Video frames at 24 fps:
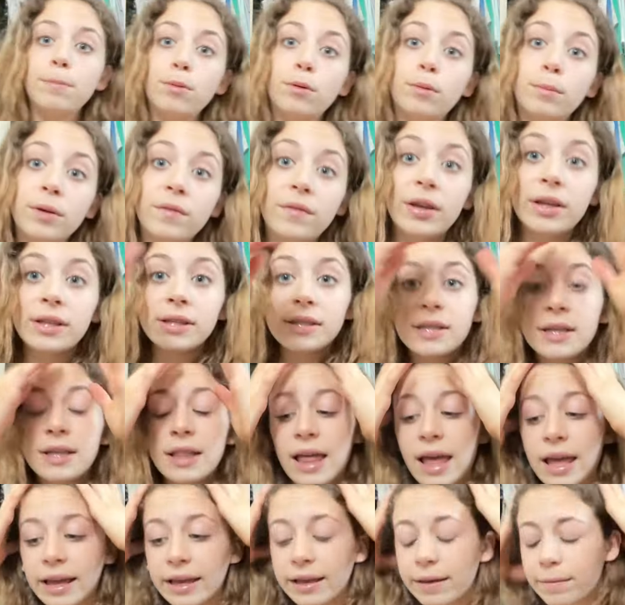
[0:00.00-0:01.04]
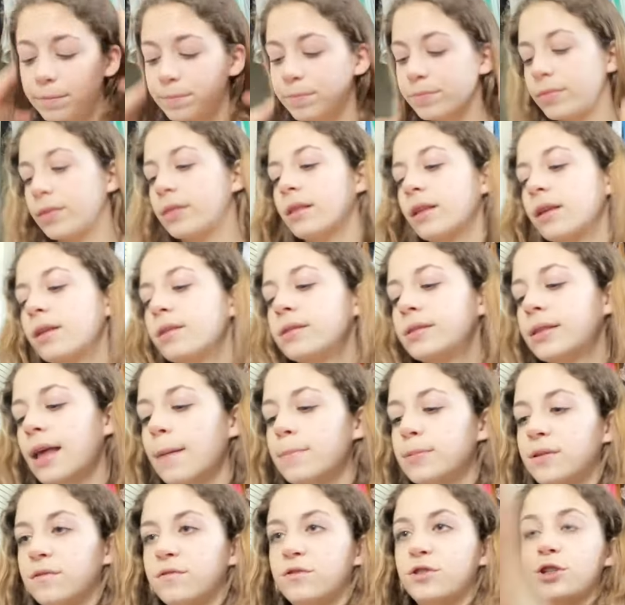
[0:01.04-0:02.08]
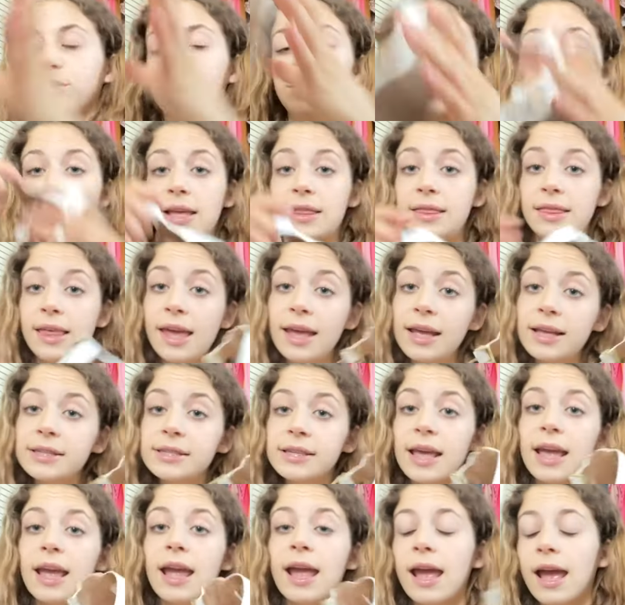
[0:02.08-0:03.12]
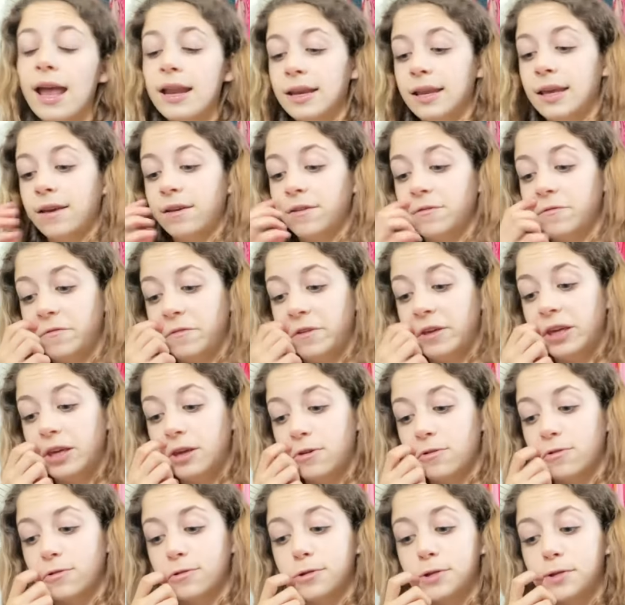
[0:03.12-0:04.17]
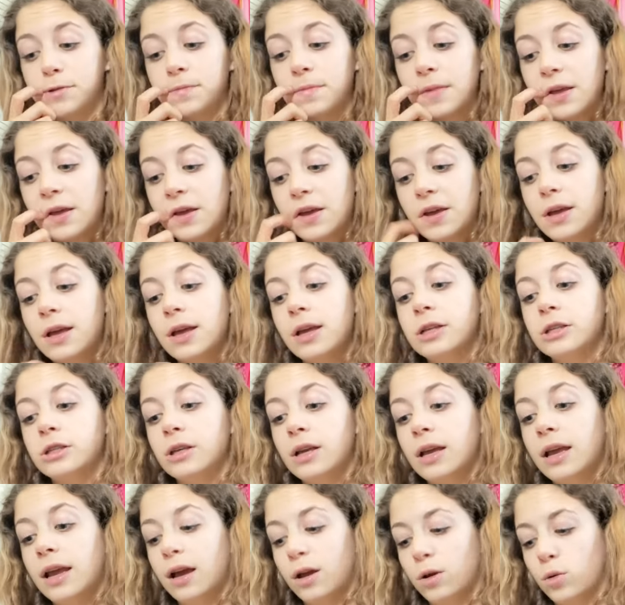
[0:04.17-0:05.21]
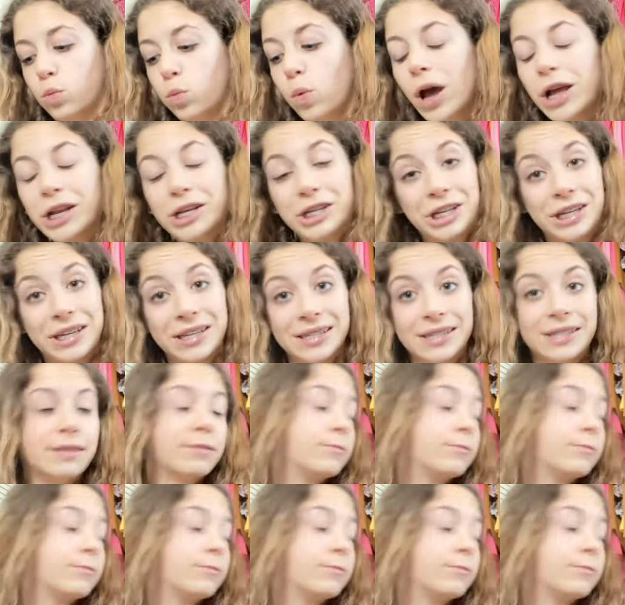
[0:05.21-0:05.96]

We're moving to, like, types of shoes like these and heels. And wedges.